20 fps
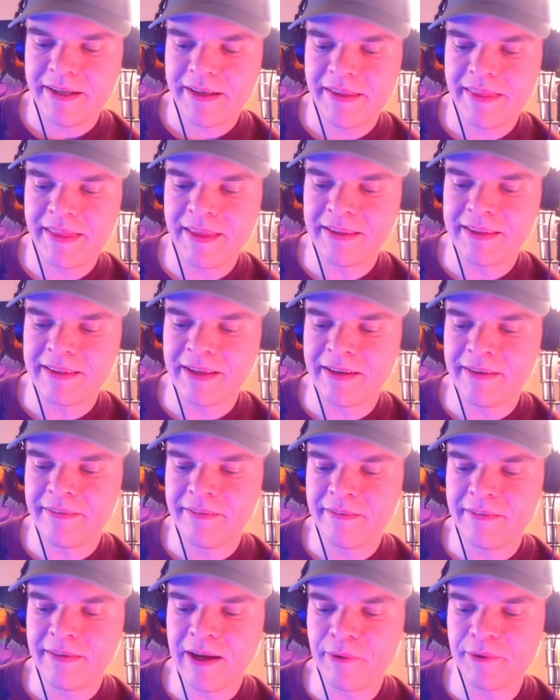think that
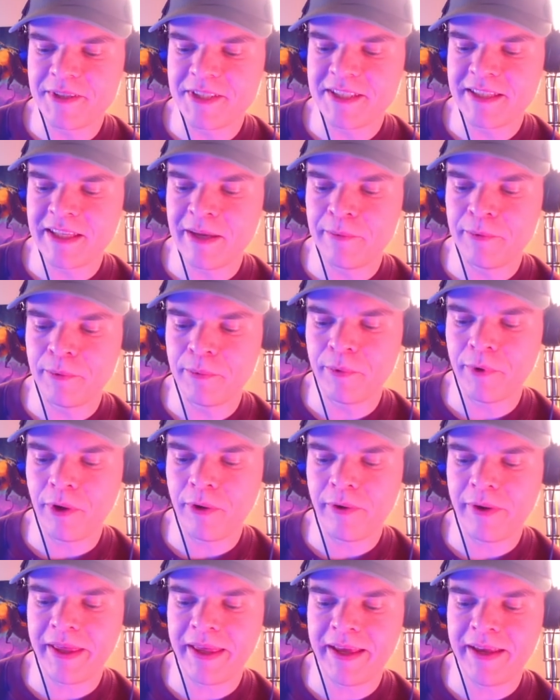now it's time to work
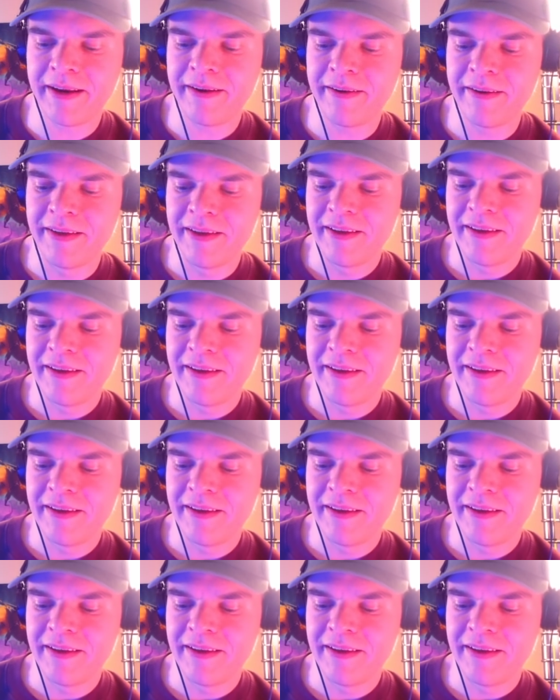again.